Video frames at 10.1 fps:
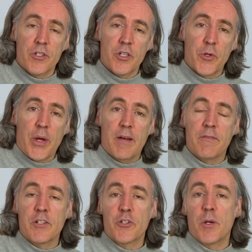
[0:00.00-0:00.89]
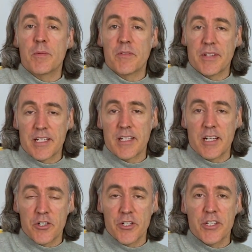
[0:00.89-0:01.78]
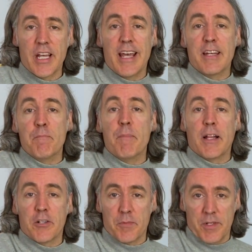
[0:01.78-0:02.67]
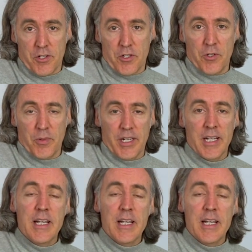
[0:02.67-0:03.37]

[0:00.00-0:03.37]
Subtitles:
that you have in terms of extensions and embellishments to it.